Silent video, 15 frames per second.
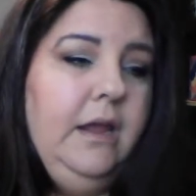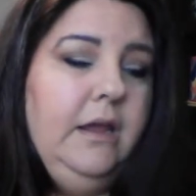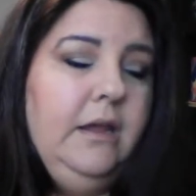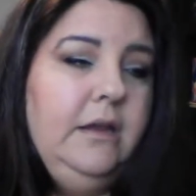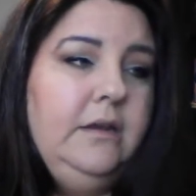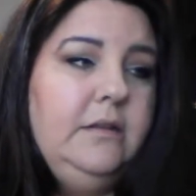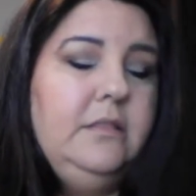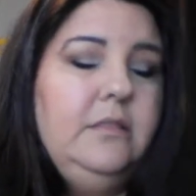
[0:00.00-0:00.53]

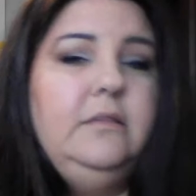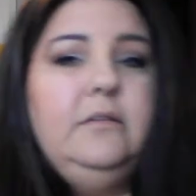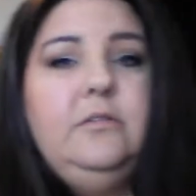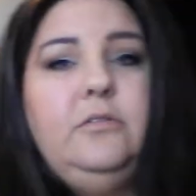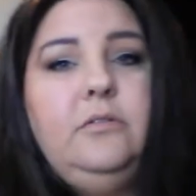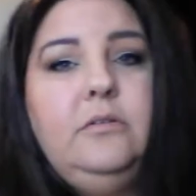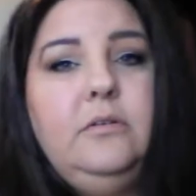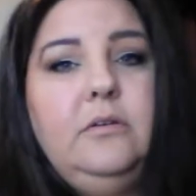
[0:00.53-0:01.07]
And
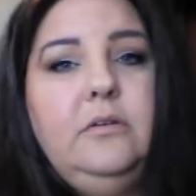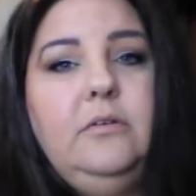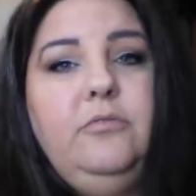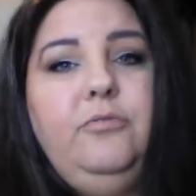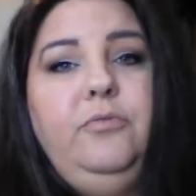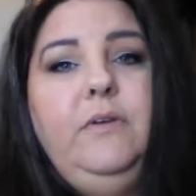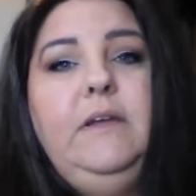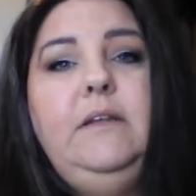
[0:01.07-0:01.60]
this
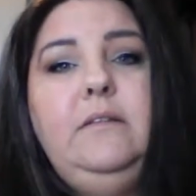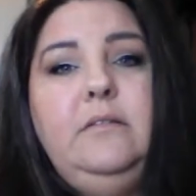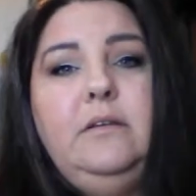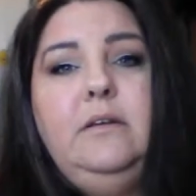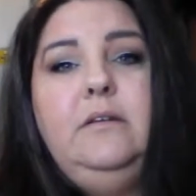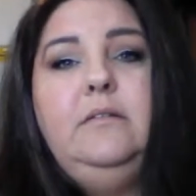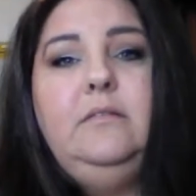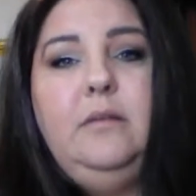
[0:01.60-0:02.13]
feeds into